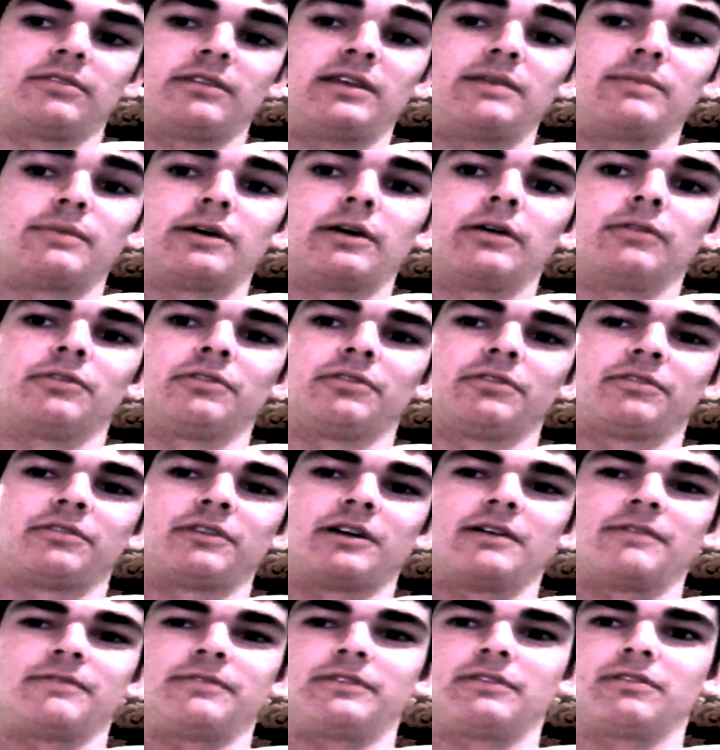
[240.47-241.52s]
emails and
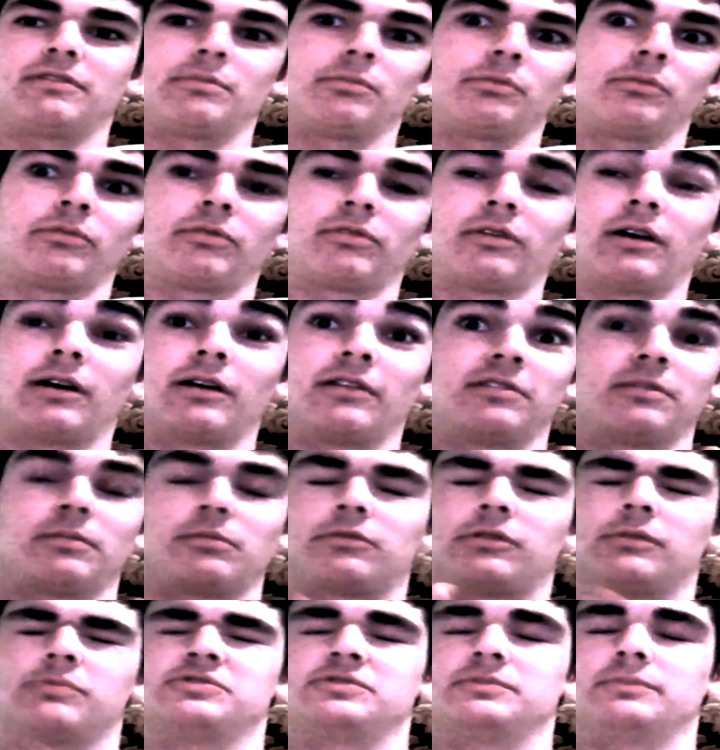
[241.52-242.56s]
stuff and
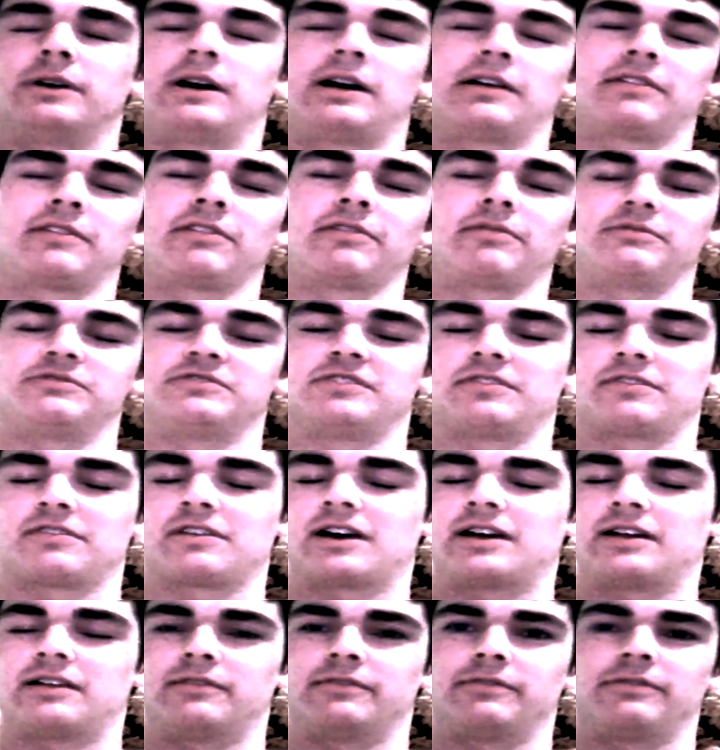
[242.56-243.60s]
subscription boxes, which is
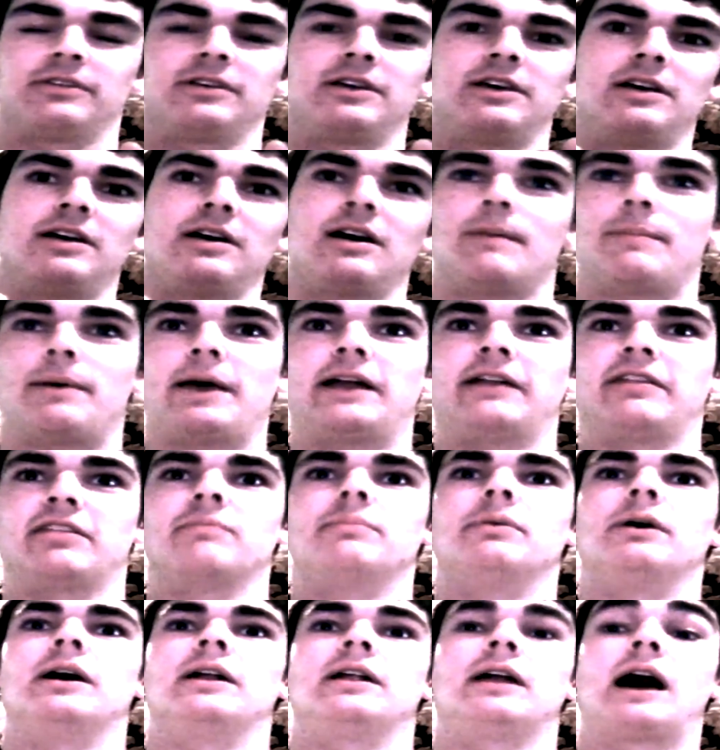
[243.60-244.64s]
kind of a pain in the
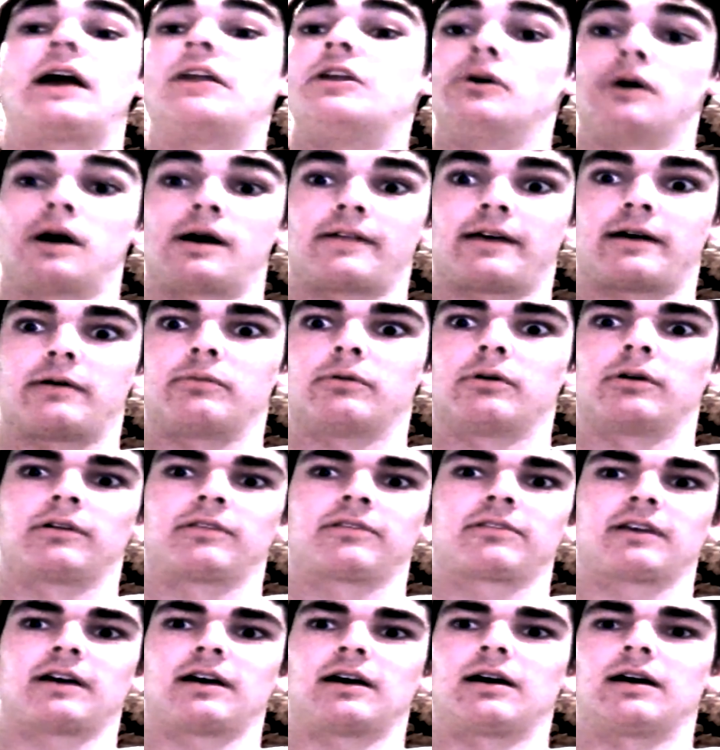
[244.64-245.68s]
butt. I know how that
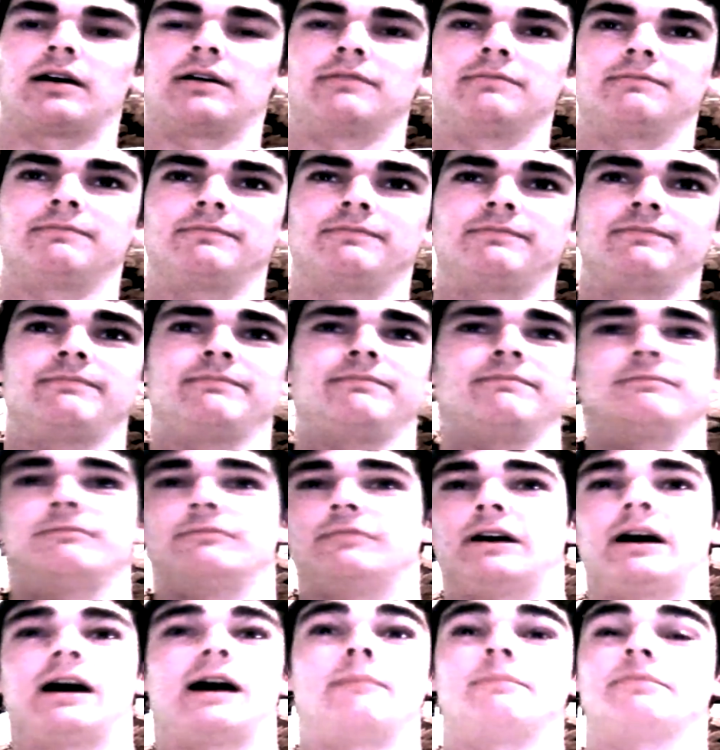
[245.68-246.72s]
works.
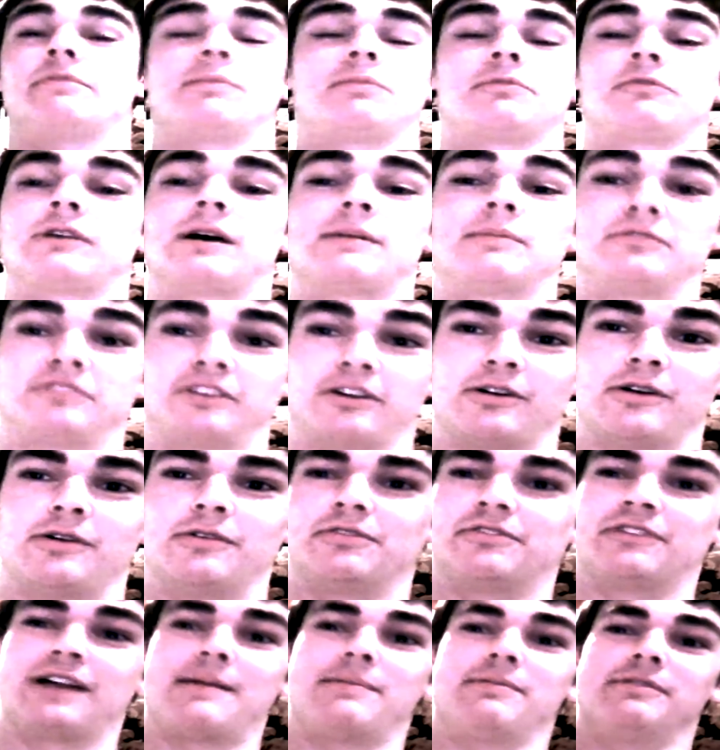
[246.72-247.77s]
I'm subscribed to Toho
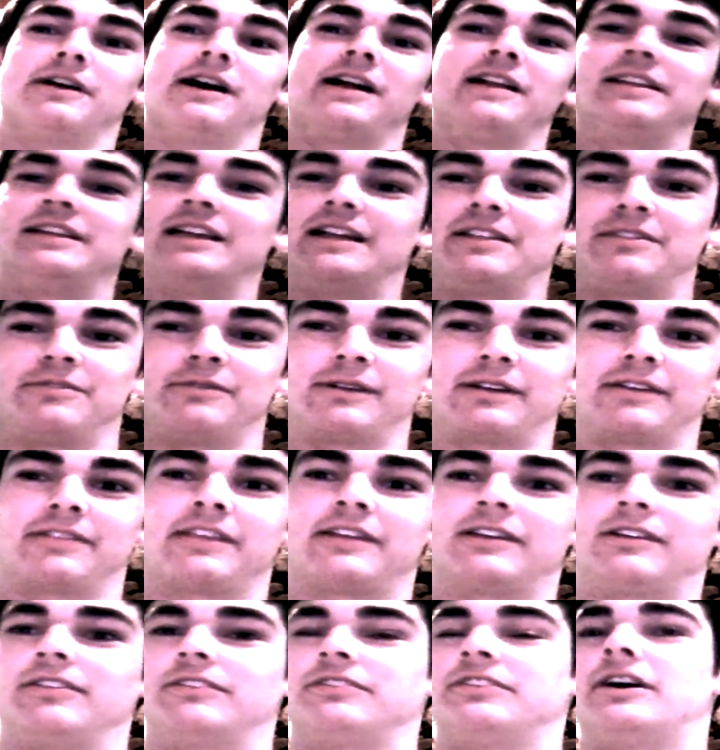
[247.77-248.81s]
Sniper 98, so I get
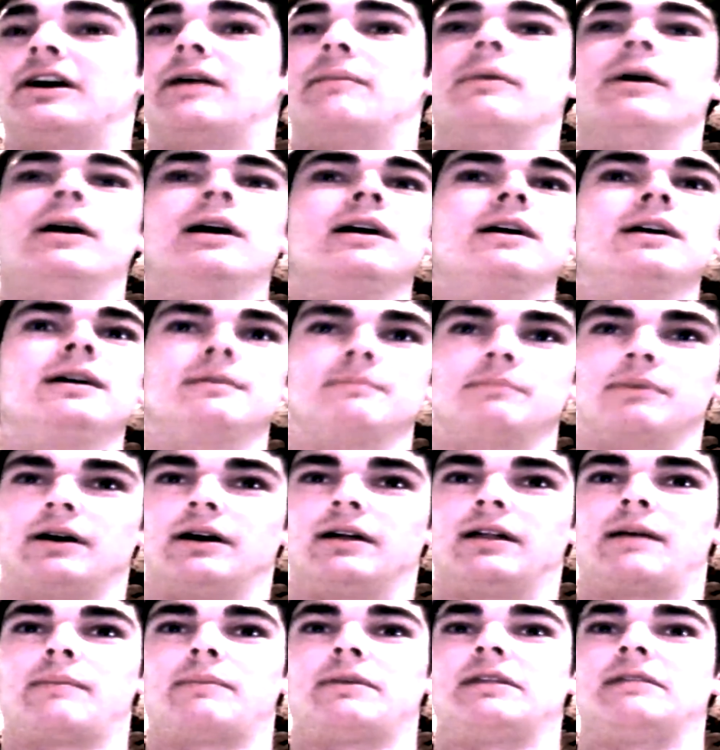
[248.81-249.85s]
that all the time.
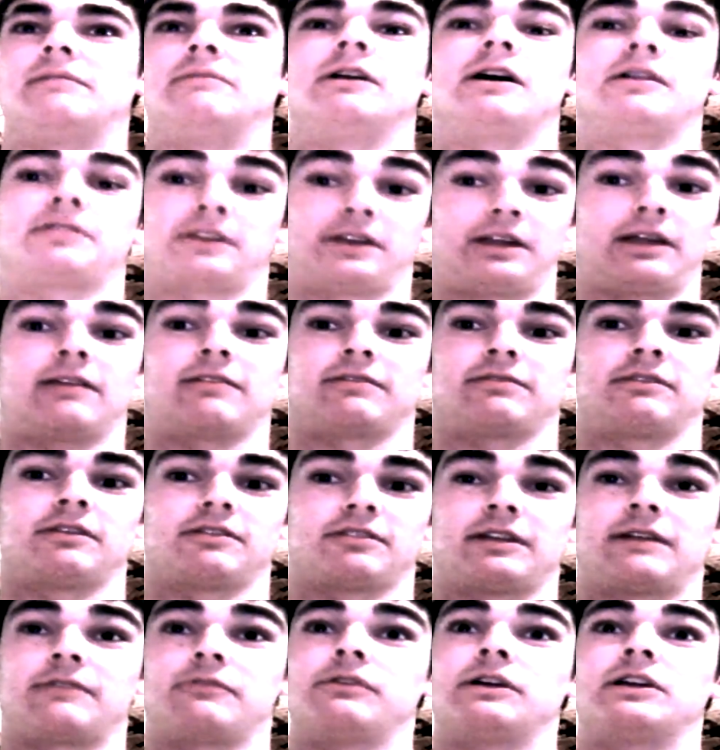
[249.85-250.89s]
But, I mean, not that he
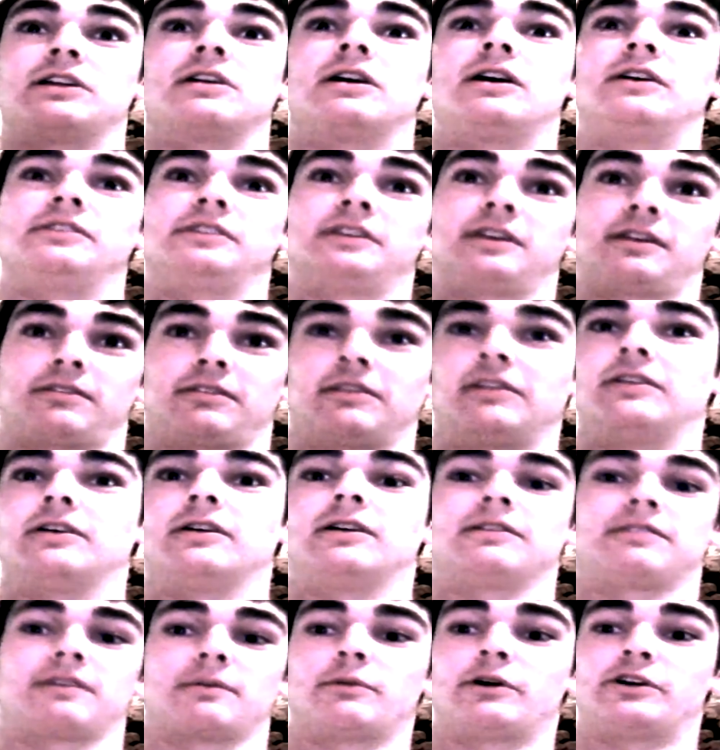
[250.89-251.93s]
doesn't have great content, because he
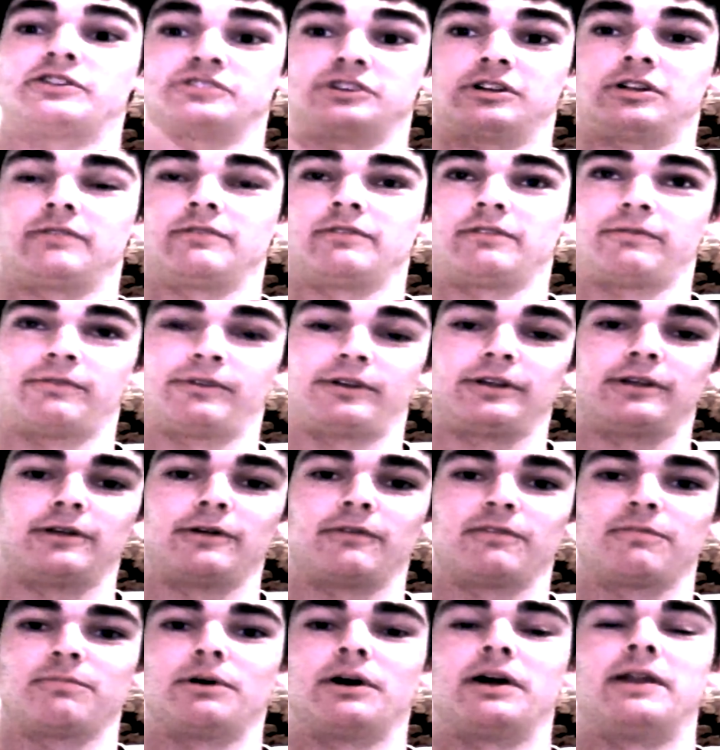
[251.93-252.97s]
does. I watch all of his
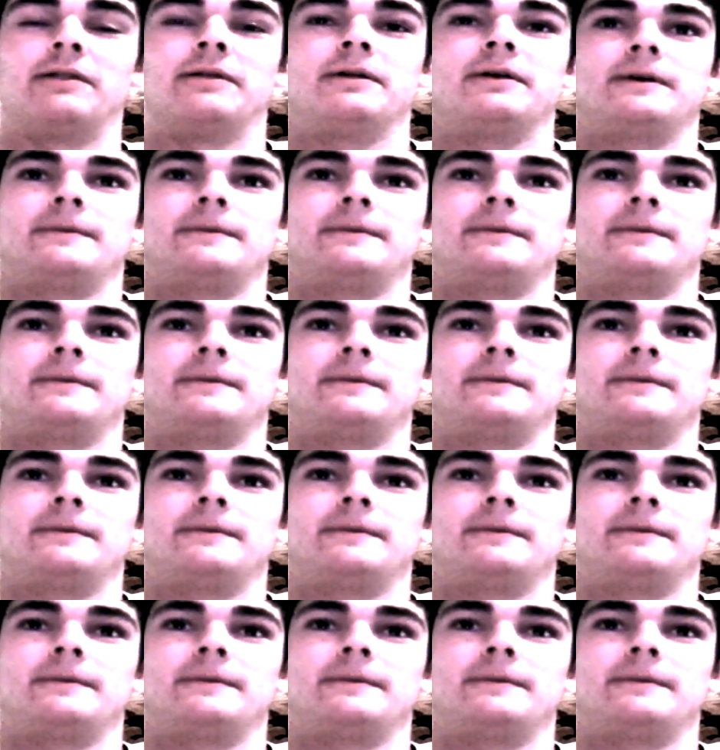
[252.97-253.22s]
videos, but